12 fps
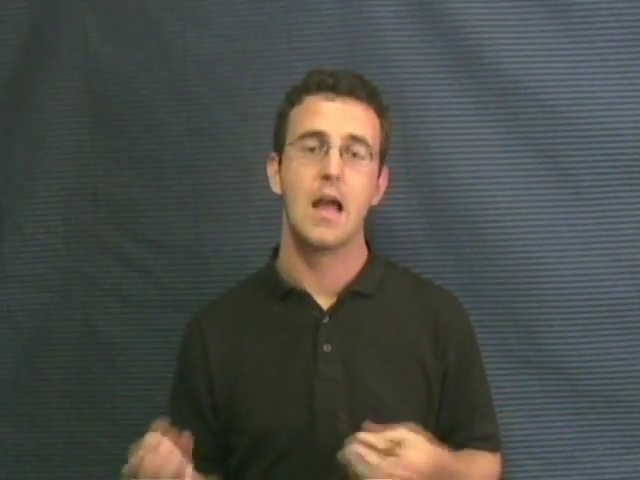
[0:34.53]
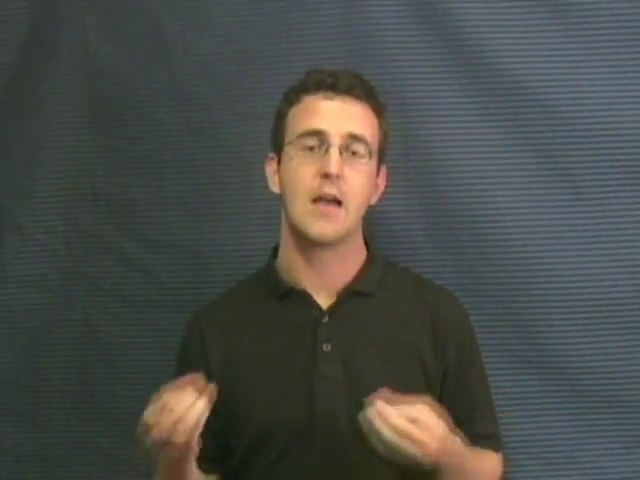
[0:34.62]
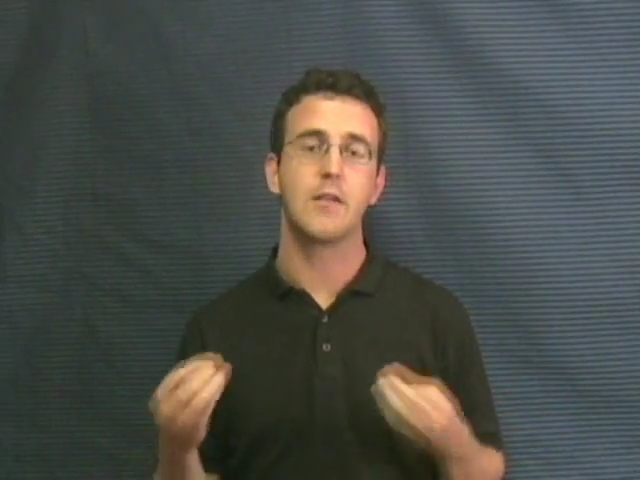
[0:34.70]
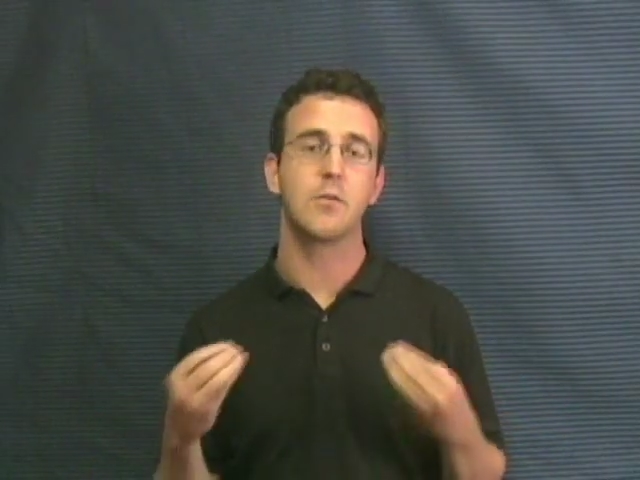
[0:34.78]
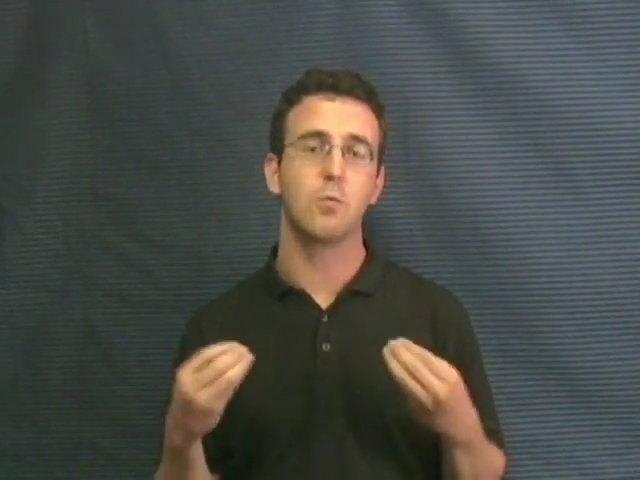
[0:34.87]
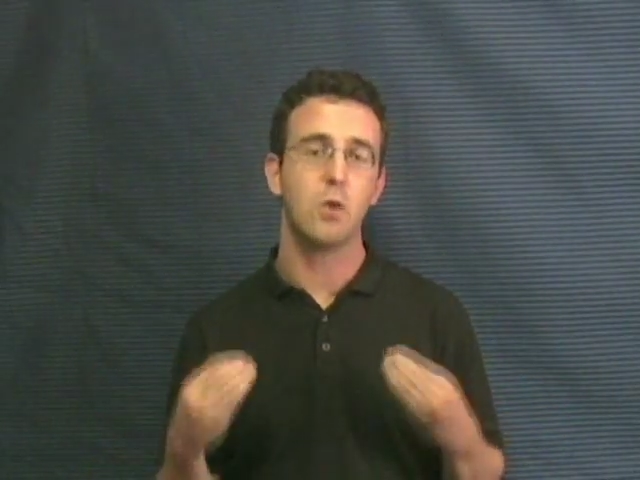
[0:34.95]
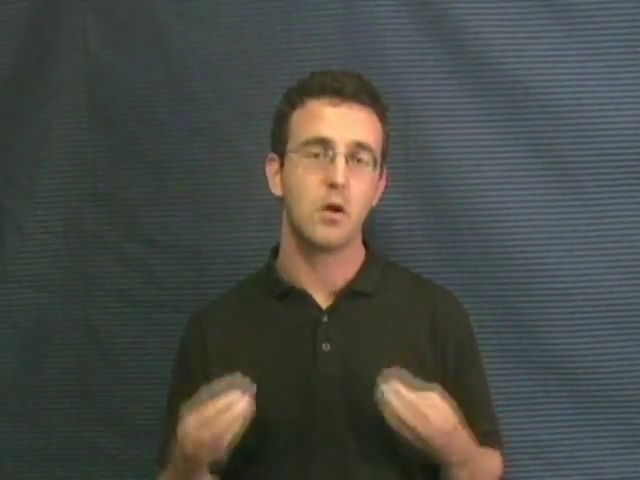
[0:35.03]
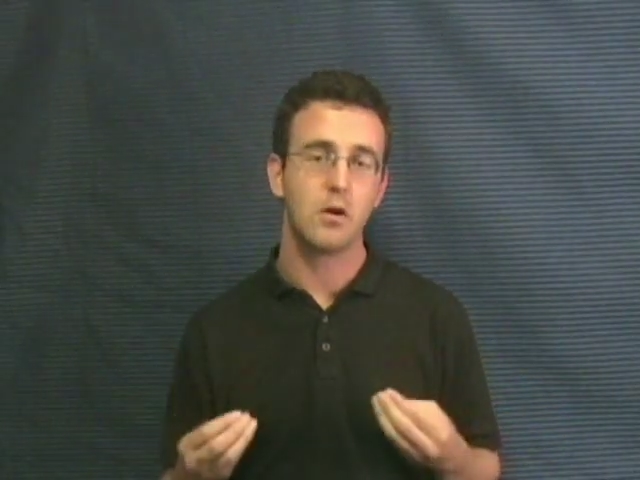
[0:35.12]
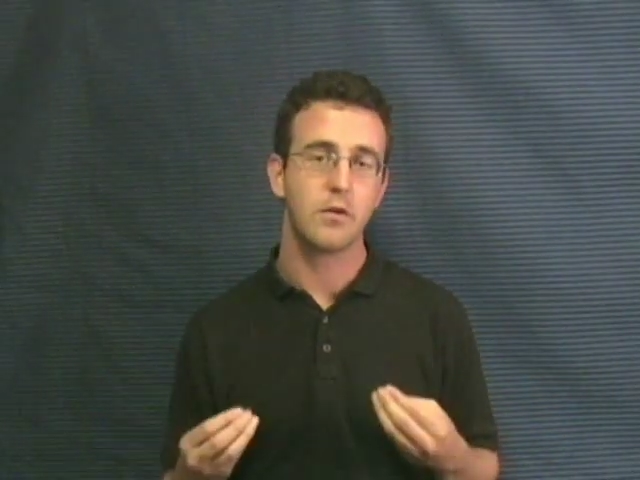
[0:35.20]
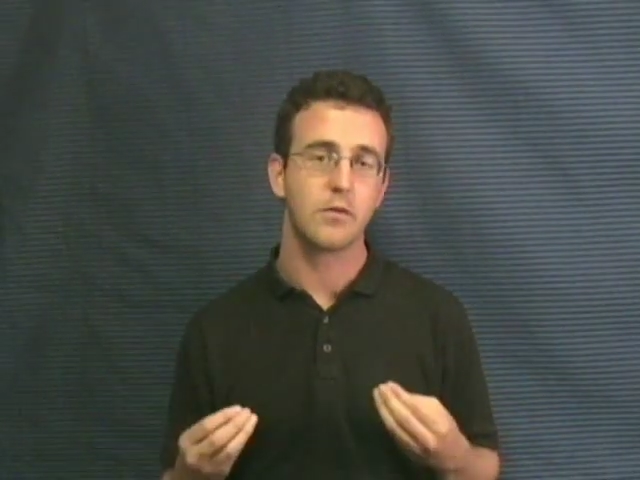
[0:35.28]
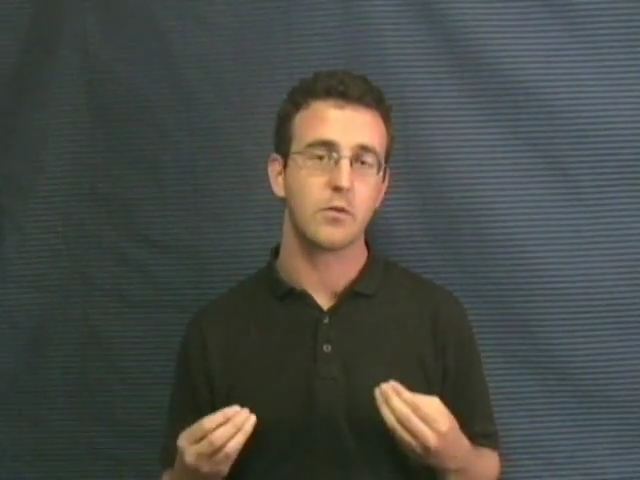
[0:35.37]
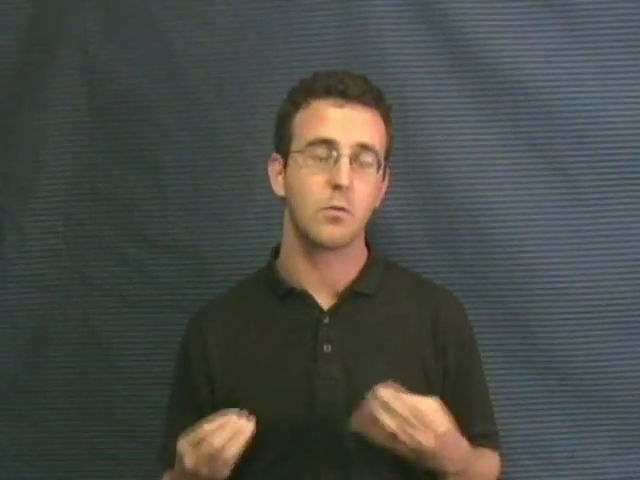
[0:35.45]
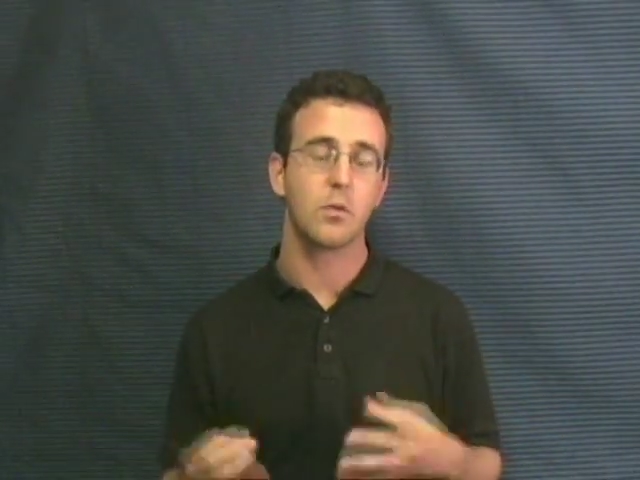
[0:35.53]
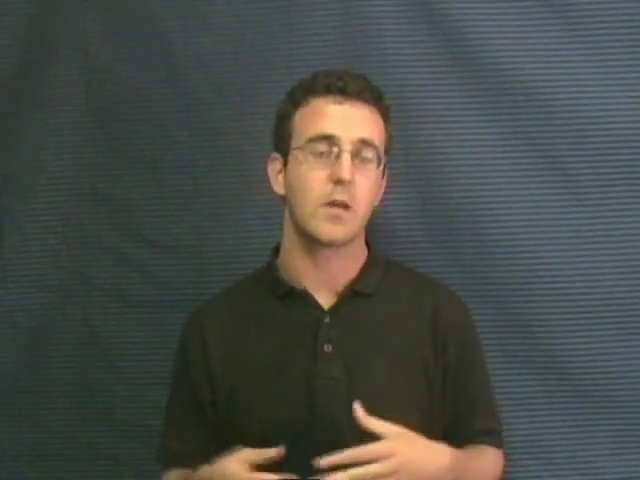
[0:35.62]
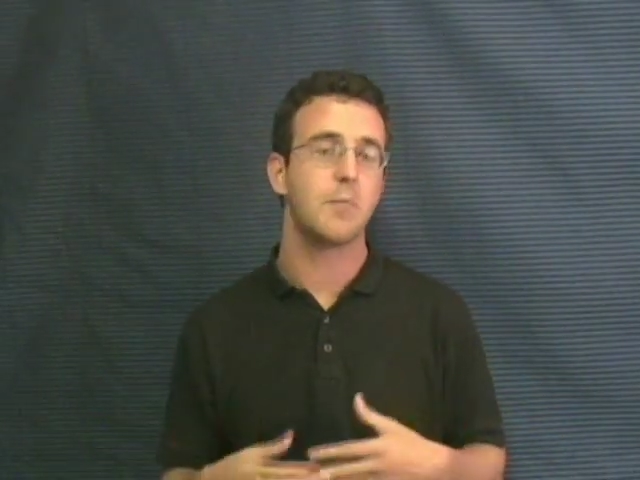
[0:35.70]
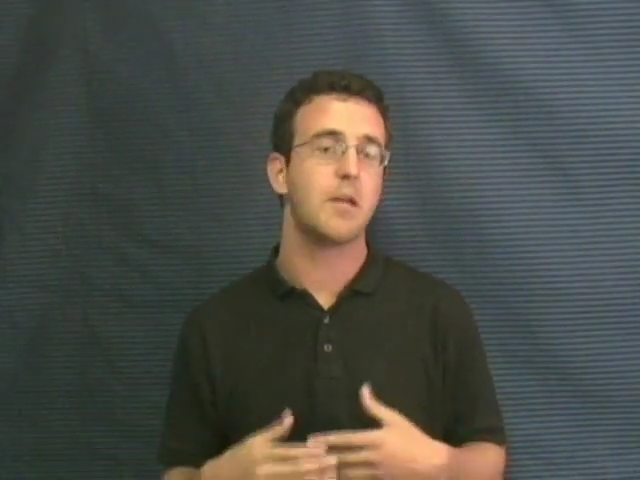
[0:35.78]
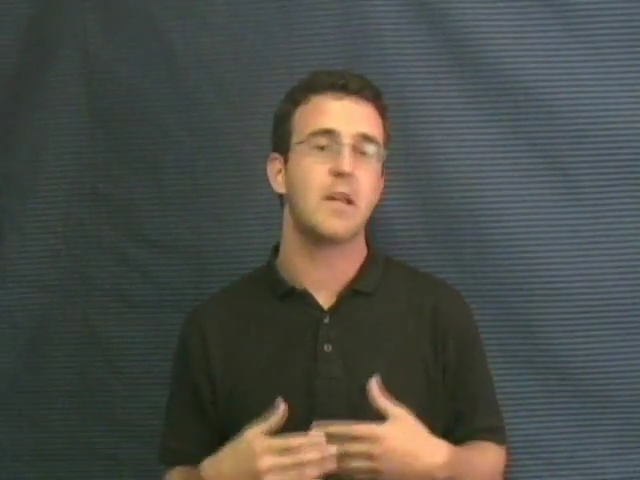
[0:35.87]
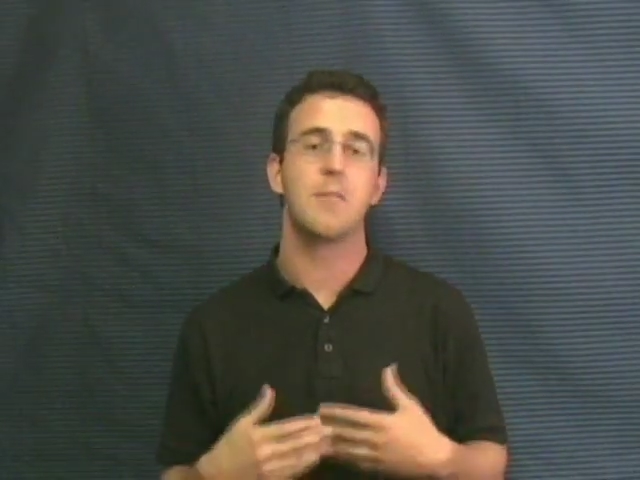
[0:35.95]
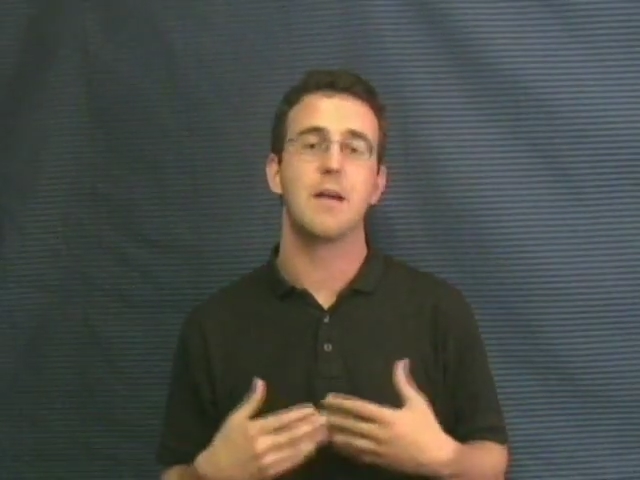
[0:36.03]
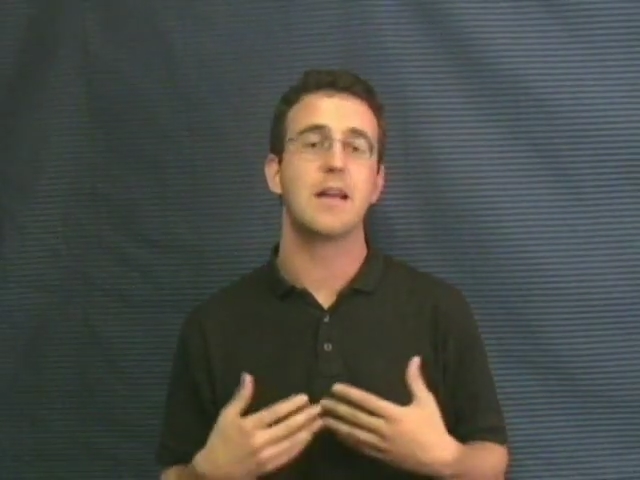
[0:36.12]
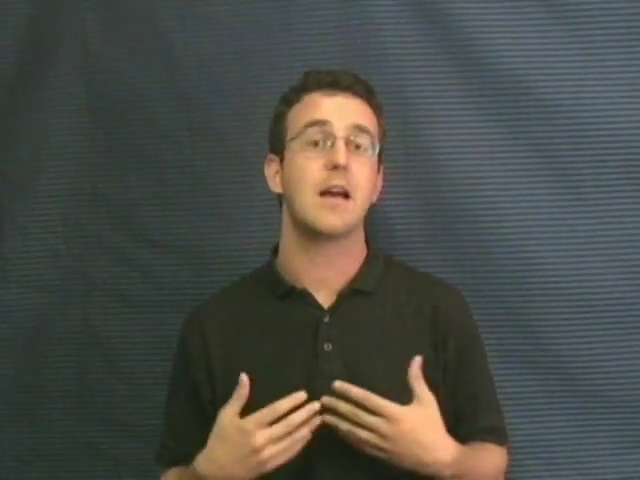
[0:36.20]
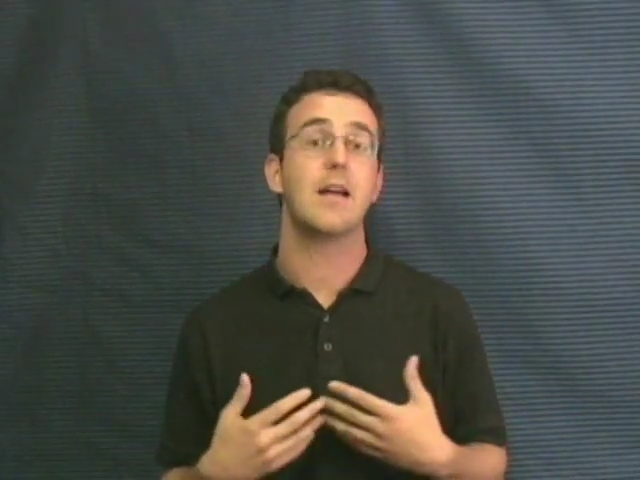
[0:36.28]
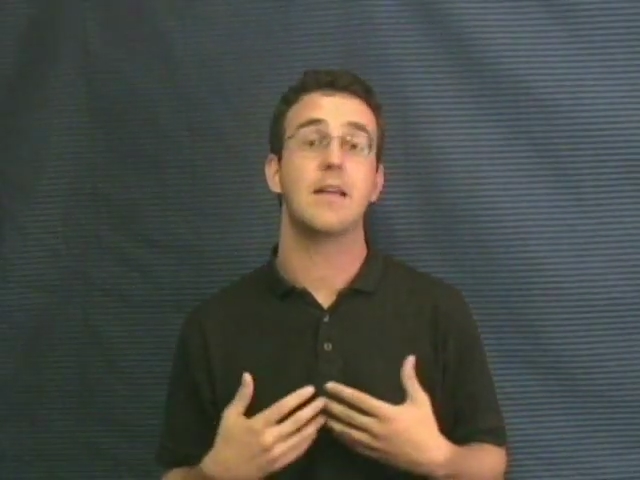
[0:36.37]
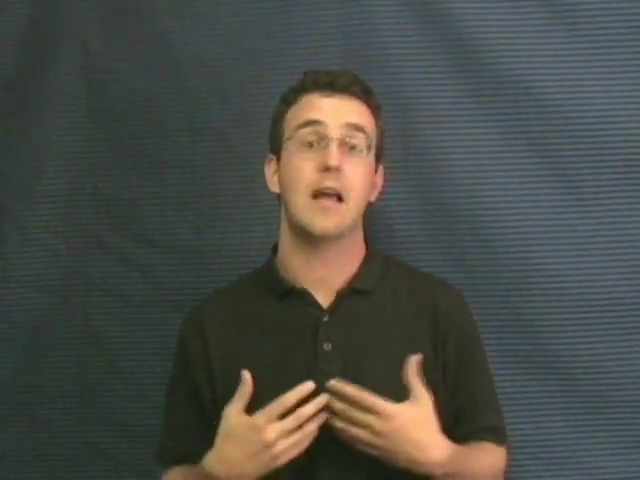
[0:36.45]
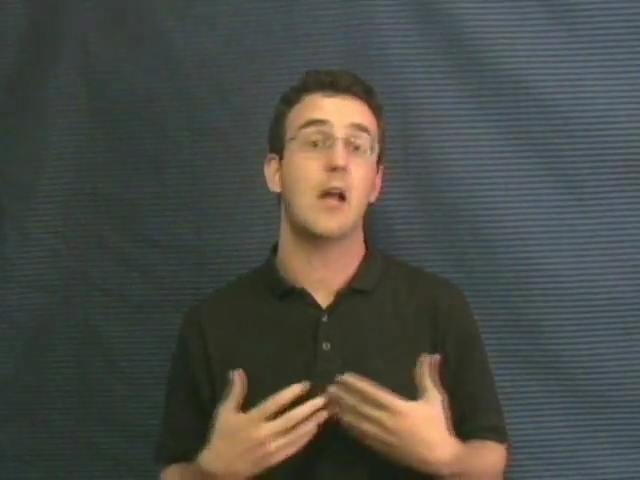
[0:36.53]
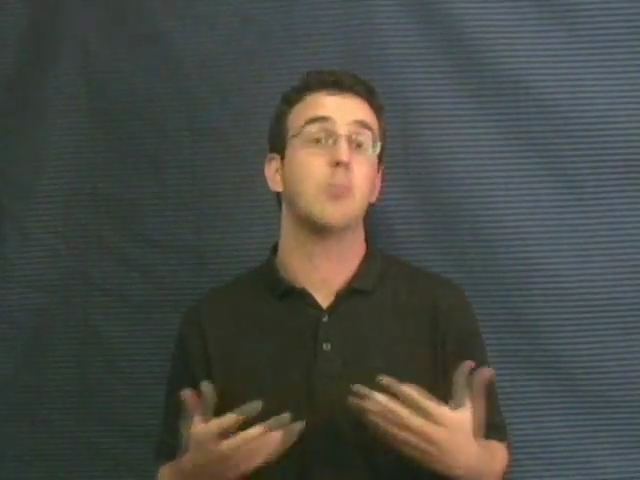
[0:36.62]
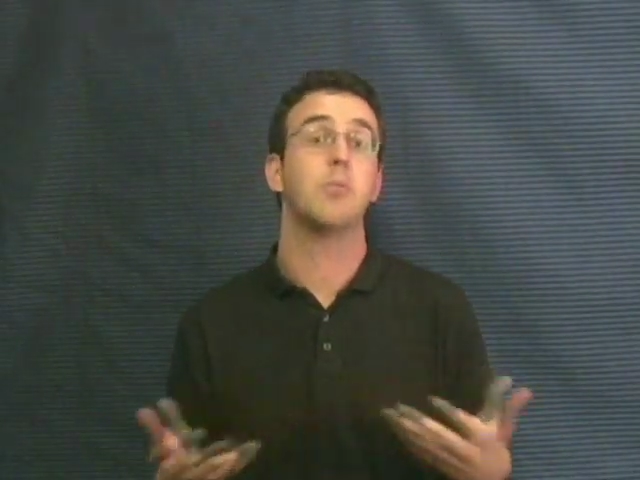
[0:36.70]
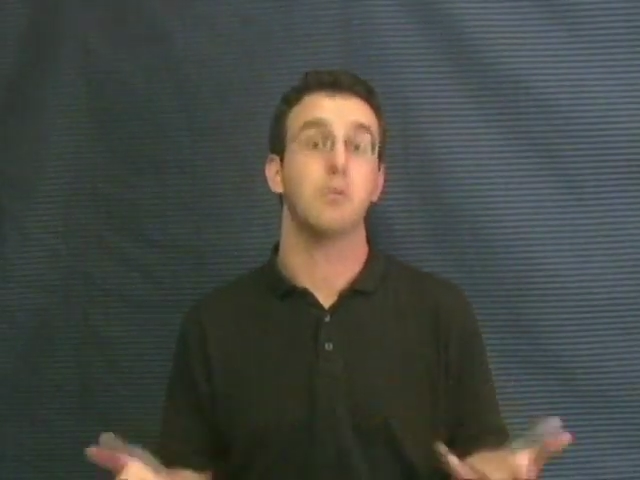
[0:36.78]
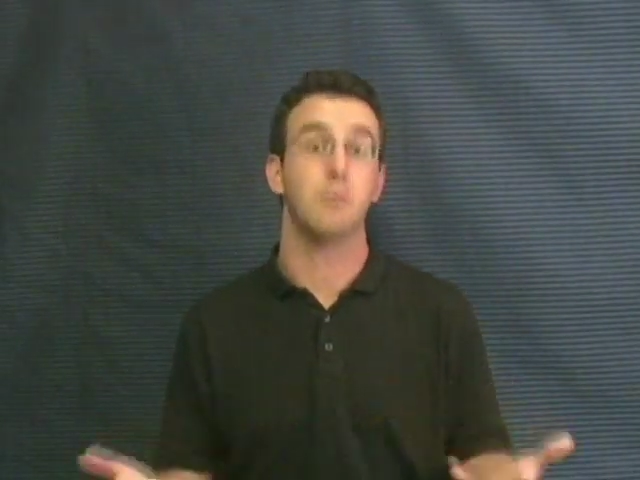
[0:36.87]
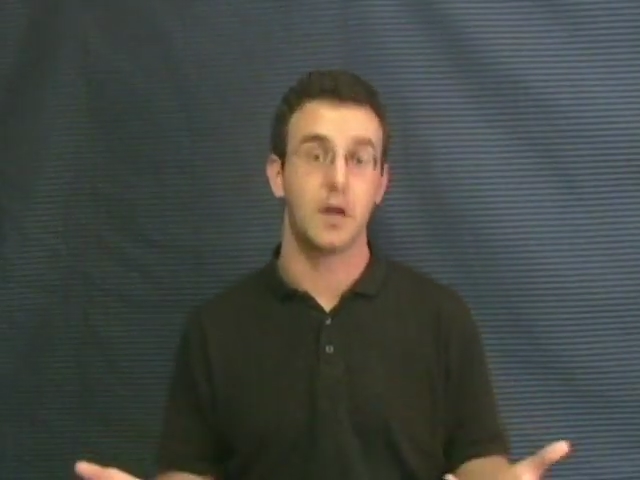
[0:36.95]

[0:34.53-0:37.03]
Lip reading: At its worst, Wikipedia might not help you